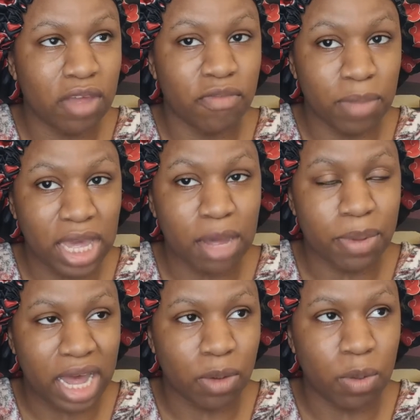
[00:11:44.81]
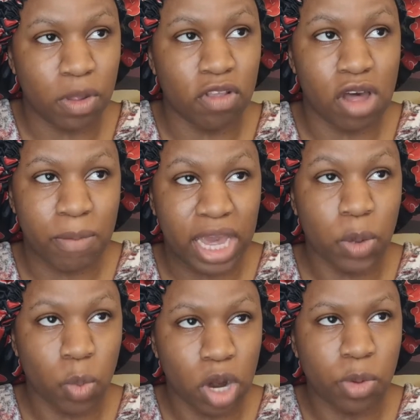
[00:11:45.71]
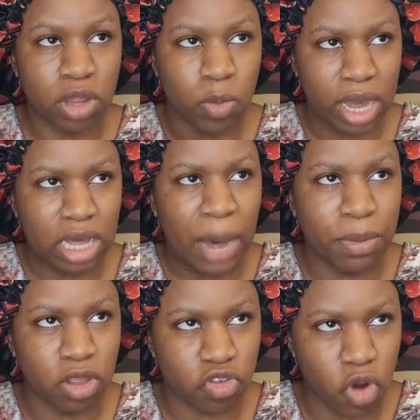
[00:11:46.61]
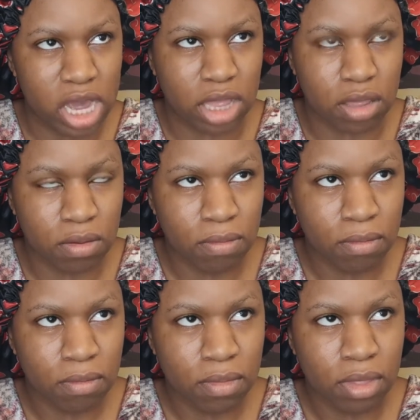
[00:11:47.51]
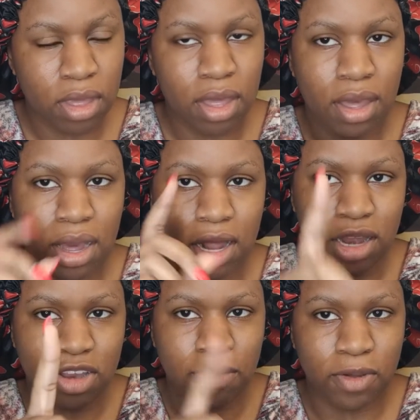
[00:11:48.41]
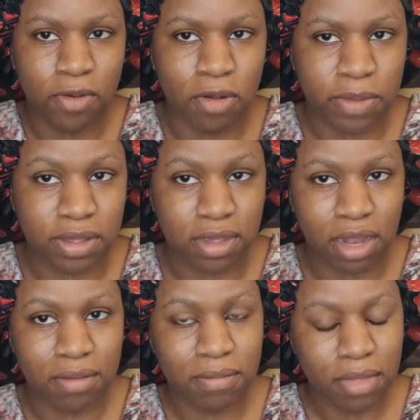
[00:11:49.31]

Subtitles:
if me, a black woman, is going to make it work with a white cop in Detroit, I need you to be cool with my son.